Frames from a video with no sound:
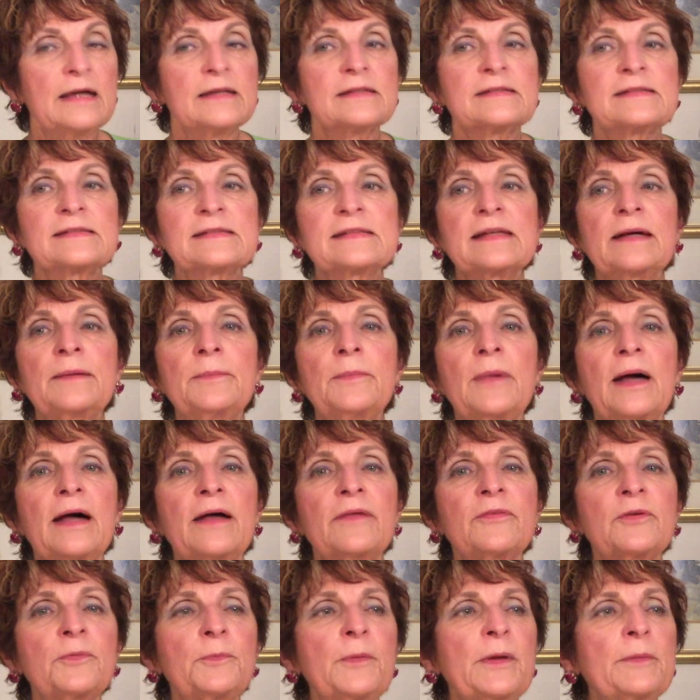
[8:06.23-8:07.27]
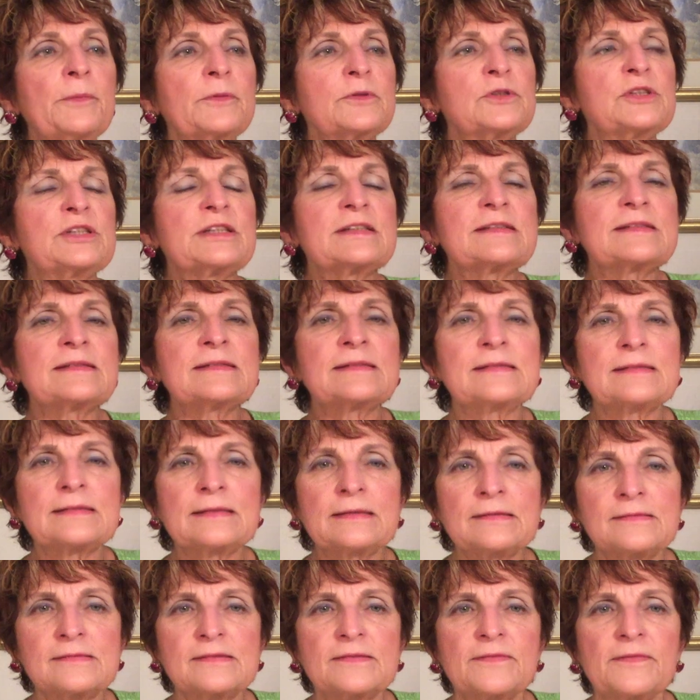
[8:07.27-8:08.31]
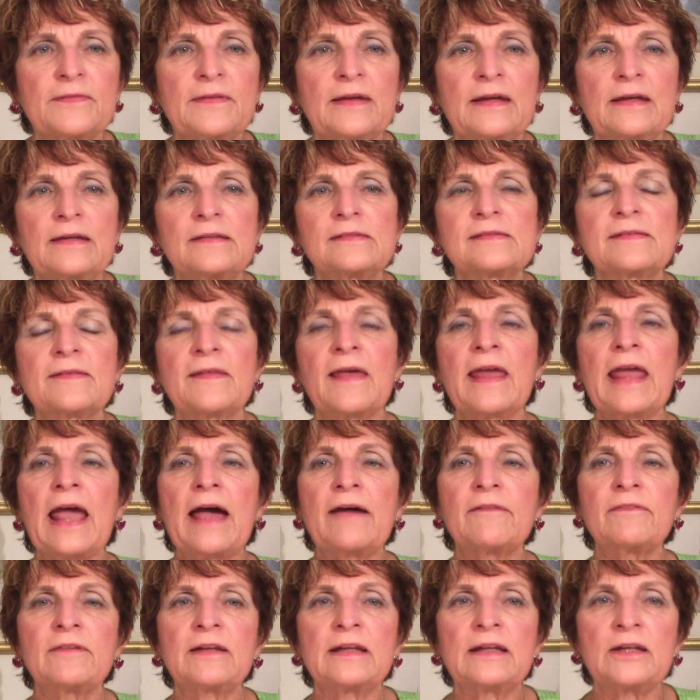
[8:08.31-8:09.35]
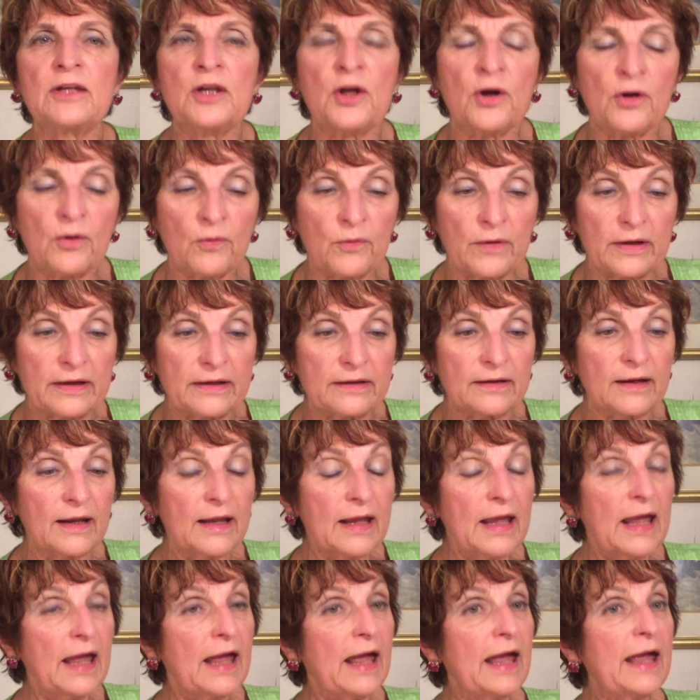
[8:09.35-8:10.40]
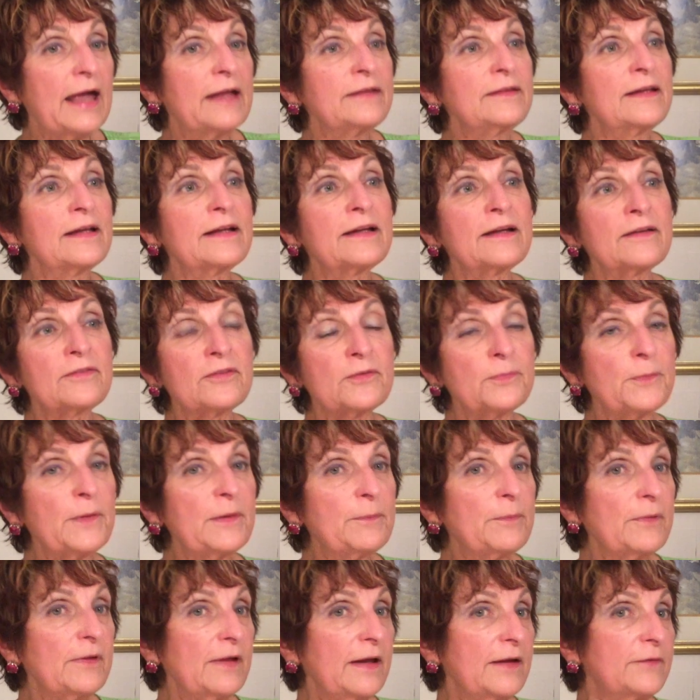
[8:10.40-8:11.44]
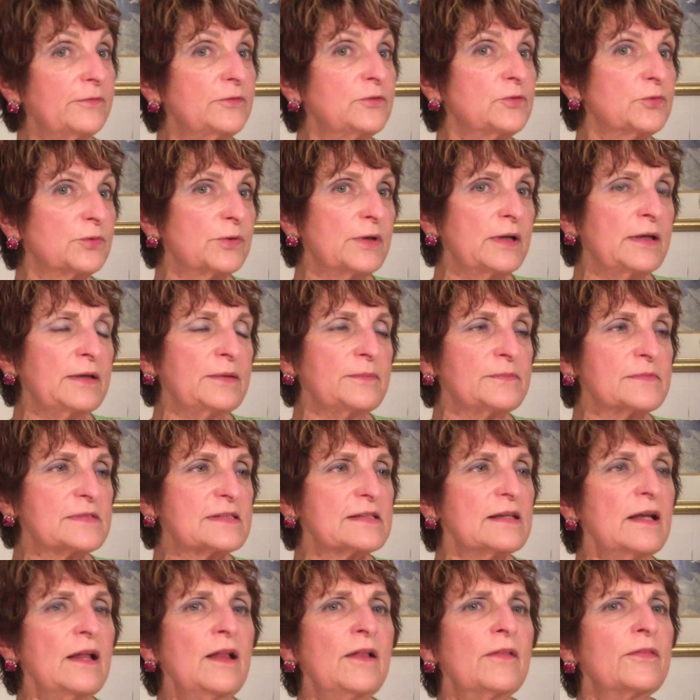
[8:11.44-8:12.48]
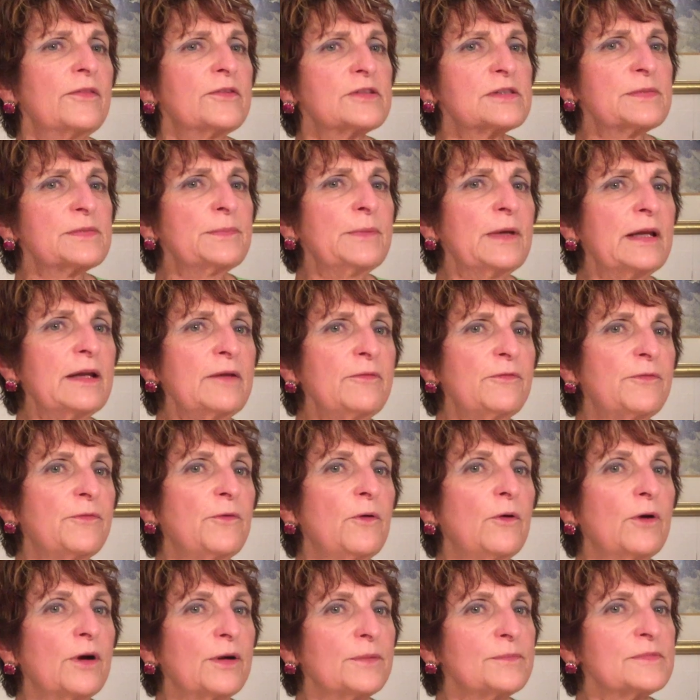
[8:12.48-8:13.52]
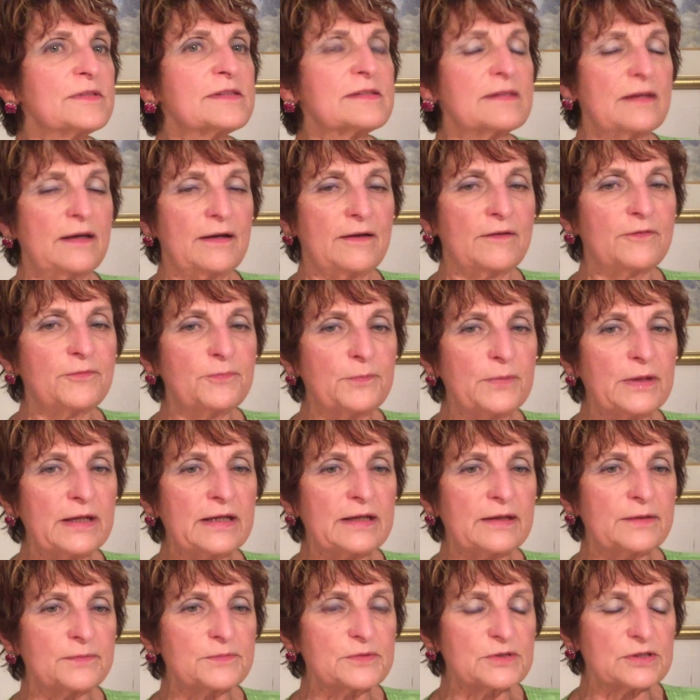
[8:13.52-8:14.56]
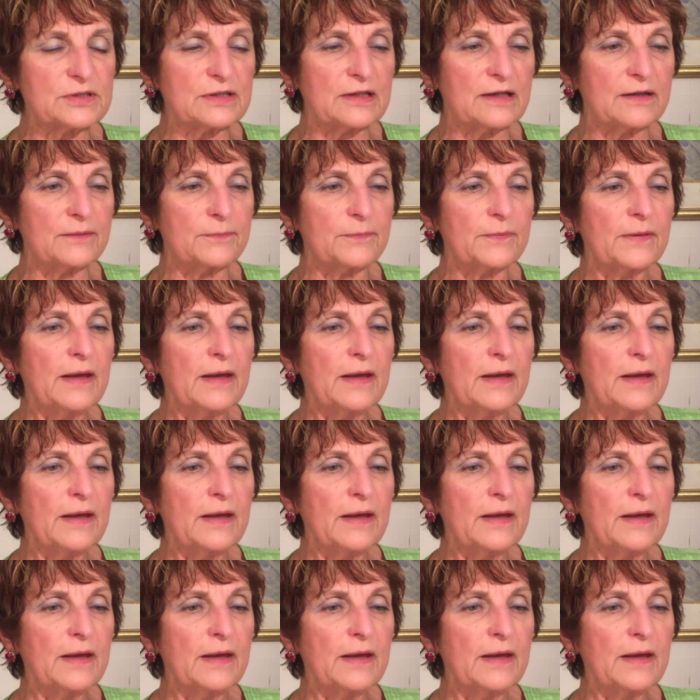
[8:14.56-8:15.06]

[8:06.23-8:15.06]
Some other people just sense things. They have a knowing. And yet other people have dreams. There's many forms of mediumship.